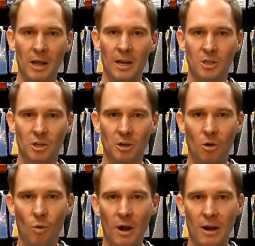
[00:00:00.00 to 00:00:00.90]
is you're going to
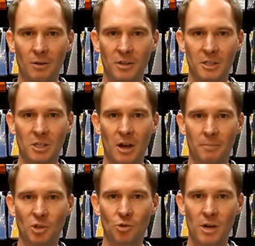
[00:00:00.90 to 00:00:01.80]
wear out this
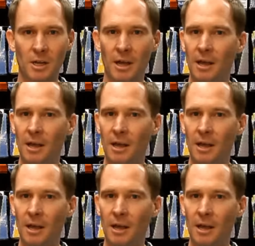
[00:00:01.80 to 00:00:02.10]
top string.